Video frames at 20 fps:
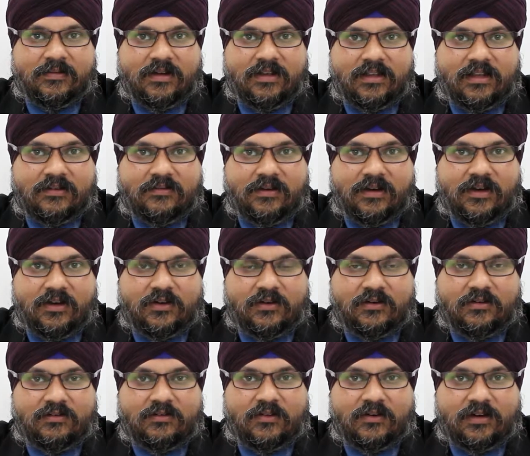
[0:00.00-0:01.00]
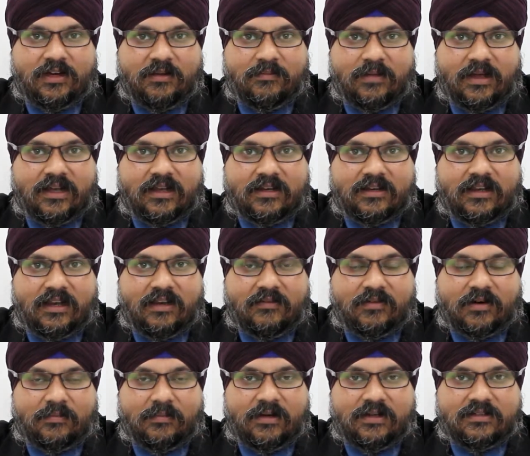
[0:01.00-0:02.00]
in the video for DMAC
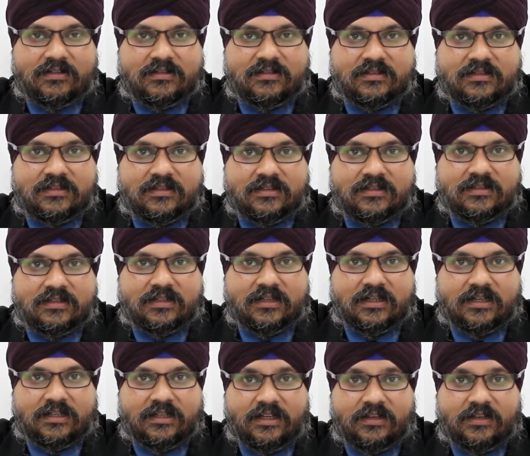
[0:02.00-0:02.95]
deliverables.